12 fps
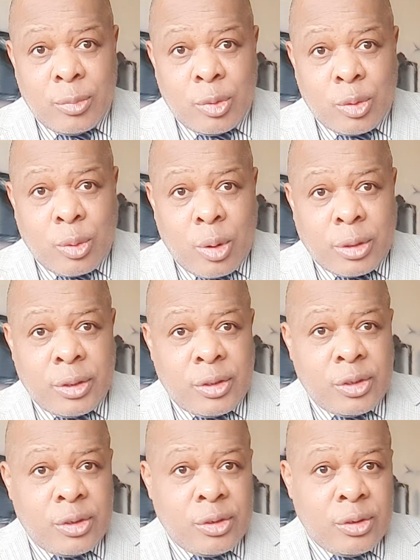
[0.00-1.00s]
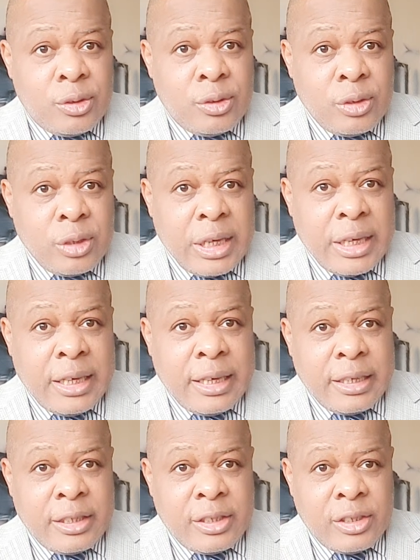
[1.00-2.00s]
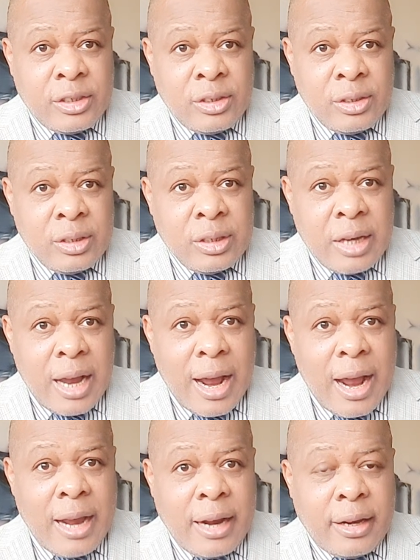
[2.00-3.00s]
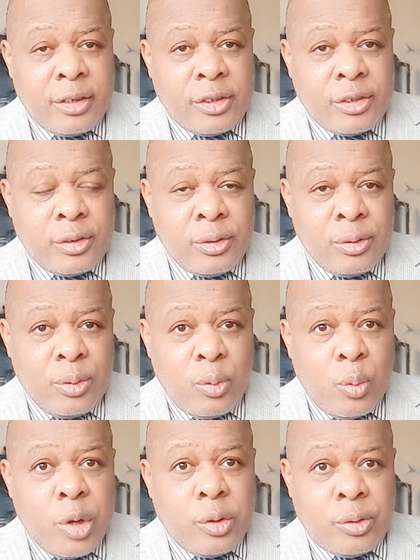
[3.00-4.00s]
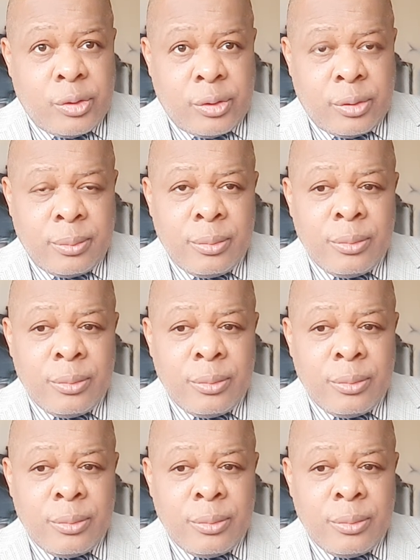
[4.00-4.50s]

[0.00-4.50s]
Scottish, English, Irish, Welsh.